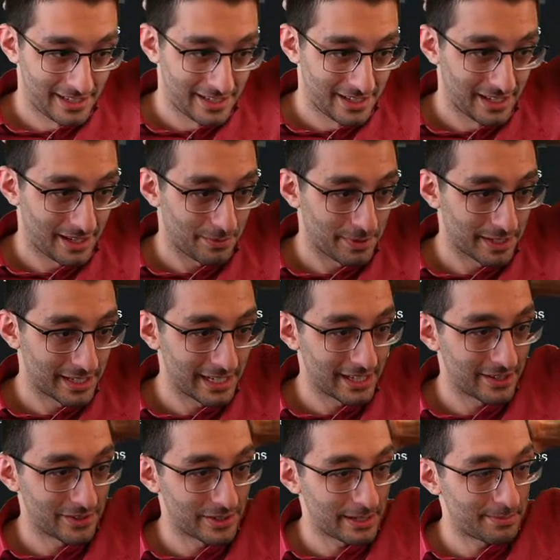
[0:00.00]
Can work together
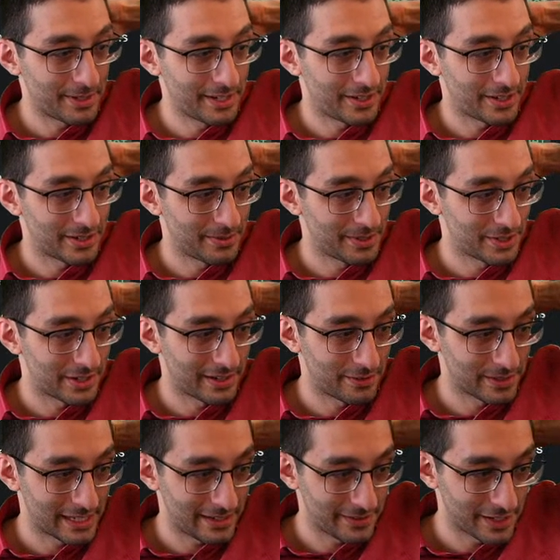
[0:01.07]
and try pretty hard to ensure everyone's
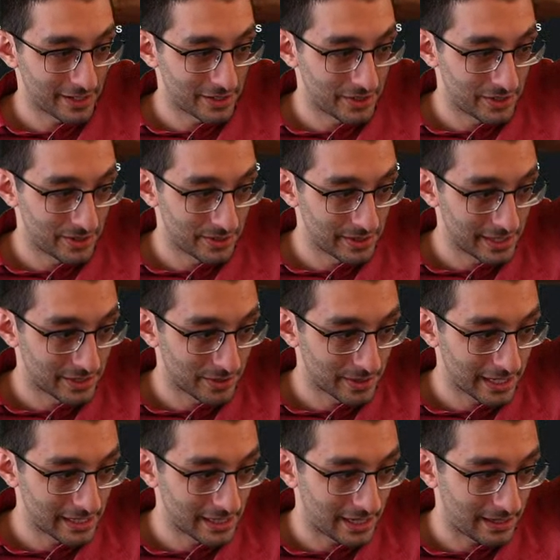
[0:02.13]
having a good or at least okay
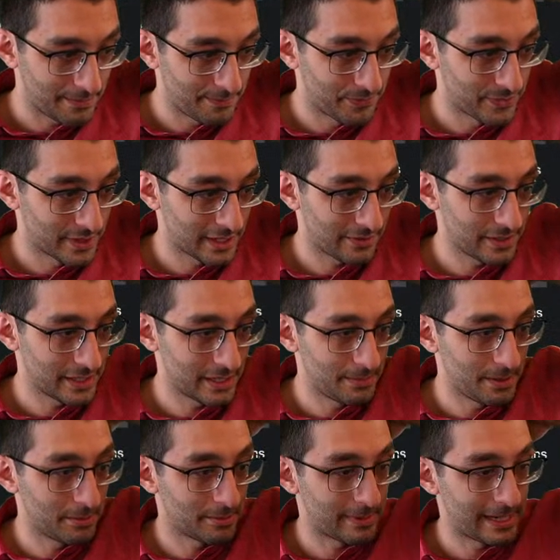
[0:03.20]
time. Definitely see
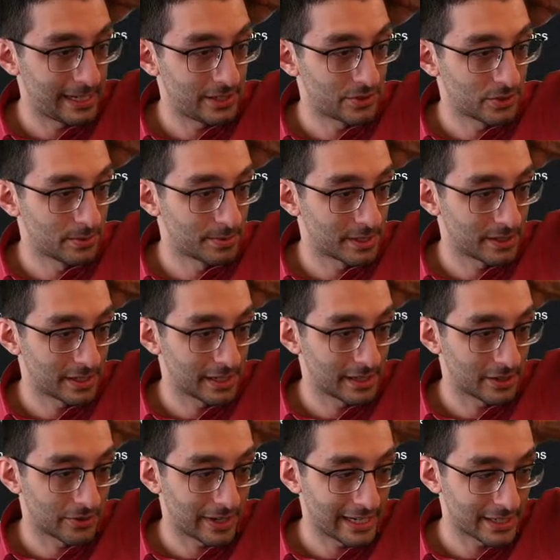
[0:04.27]
people in my age group still thinking the
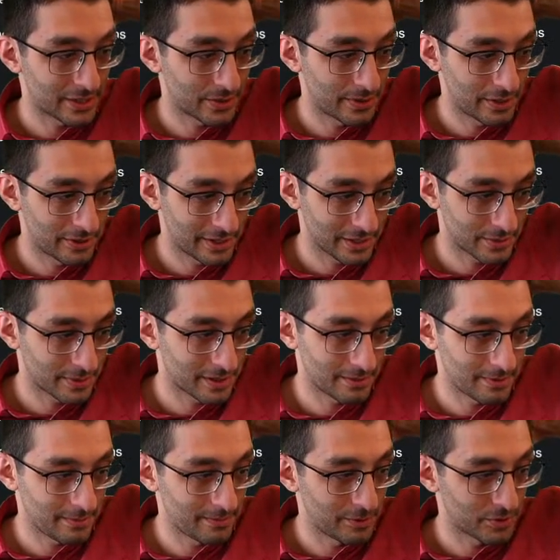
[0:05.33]
grass is greener elsewhere, while
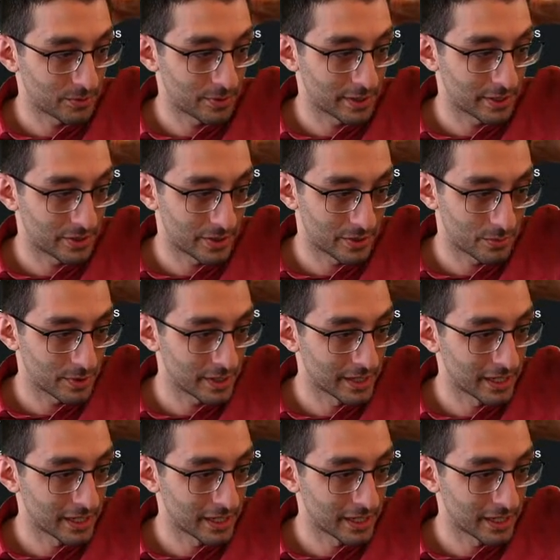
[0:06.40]
most work is just work.